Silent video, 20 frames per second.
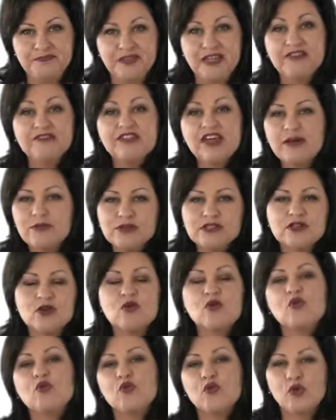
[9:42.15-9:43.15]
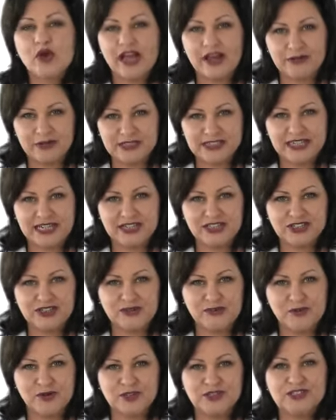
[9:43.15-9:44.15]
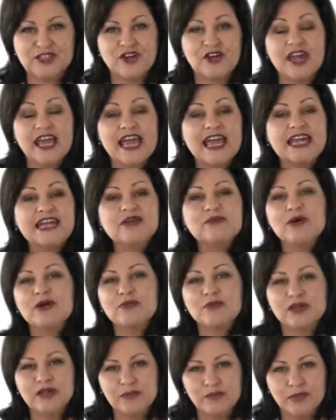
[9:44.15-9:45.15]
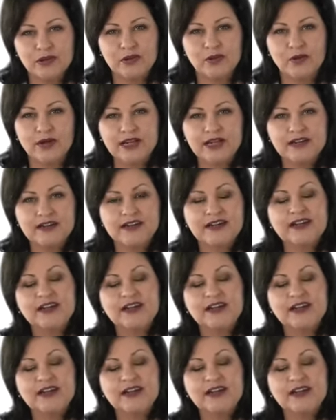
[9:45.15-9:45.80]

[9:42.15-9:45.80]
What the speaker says: If that was all our intention was, so anyone we employed,